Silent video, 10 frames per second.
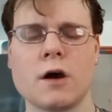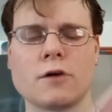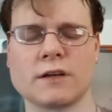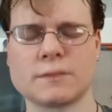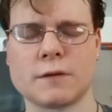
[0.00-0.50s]

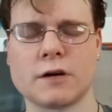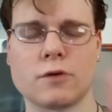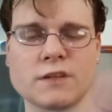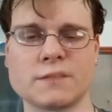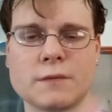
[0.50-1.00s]
Christmas
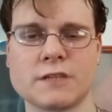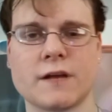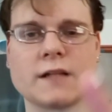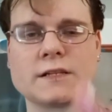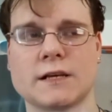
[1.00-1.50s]
Christmas
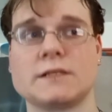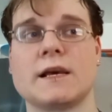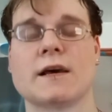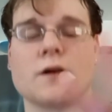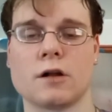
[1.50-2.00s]
Valentine's
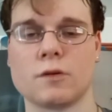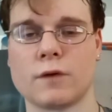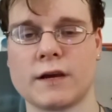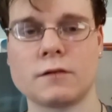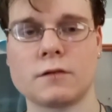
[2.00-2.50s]
Day and
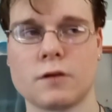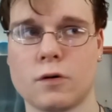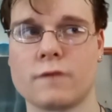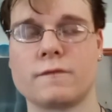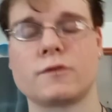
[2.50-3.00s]
Halloween
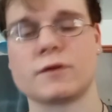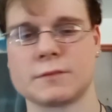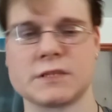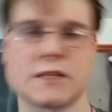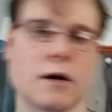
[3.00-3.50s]
or
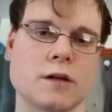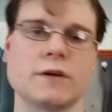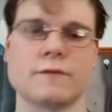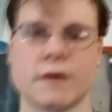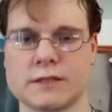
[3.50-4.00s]
Christmas
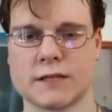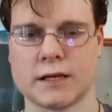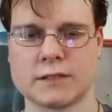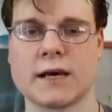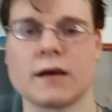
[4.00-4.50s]
Halloween
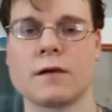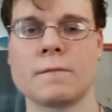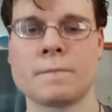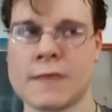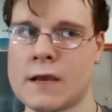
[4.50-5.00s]
Valentine's Day
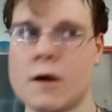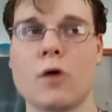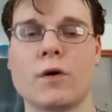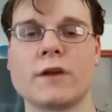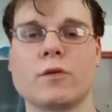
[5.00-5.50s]

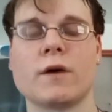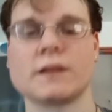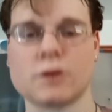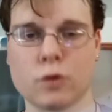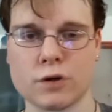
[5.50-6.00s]
or either way and
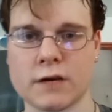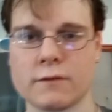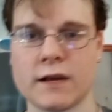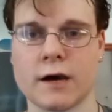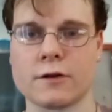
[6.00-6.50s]
then of course you have
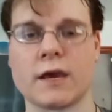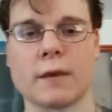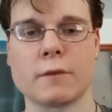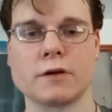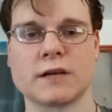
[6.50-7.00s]
like other
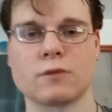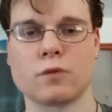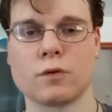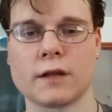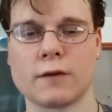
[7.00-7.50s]
game modes like
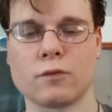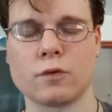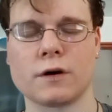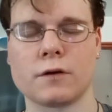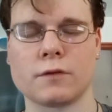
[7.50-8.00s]
rule like
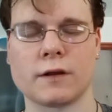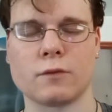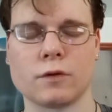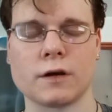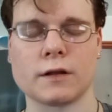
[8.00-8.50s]
rule the like
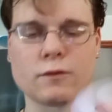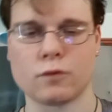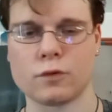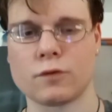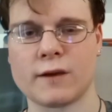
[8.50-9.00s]
rule the, like
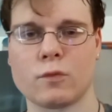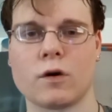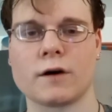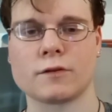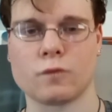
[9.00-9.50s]
rule the ring
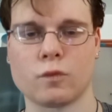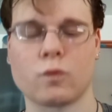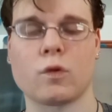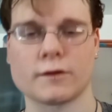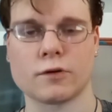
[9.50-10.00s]
walk
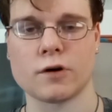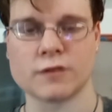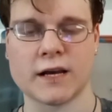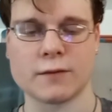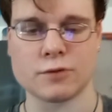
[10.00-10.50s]
walk the
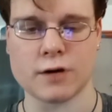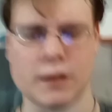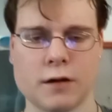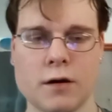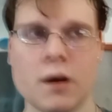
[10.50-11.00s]
ropes hype
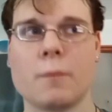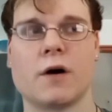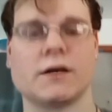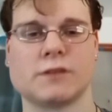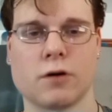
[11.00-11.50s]
train
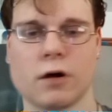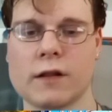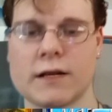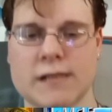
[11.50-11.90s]
puzzler all that